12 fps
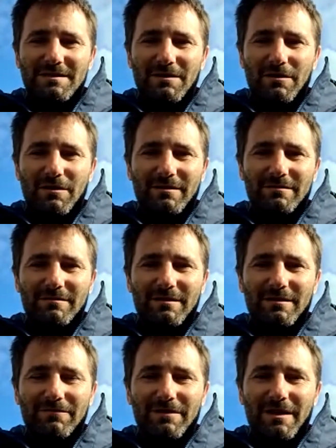So I think
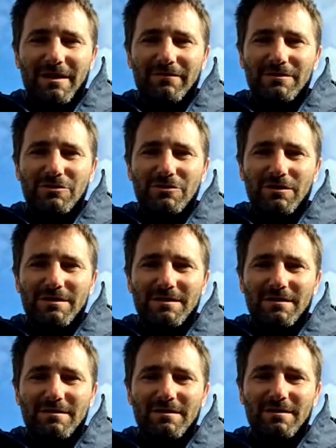even given the choice,
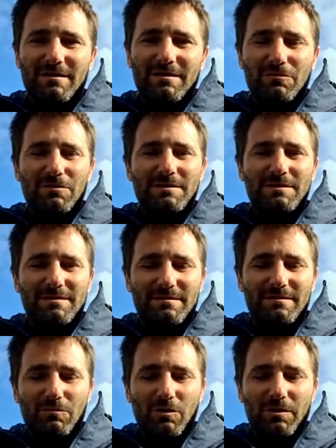I'd always
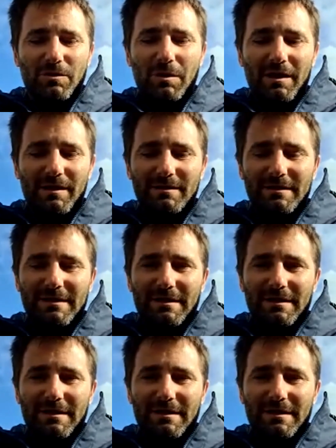want to play,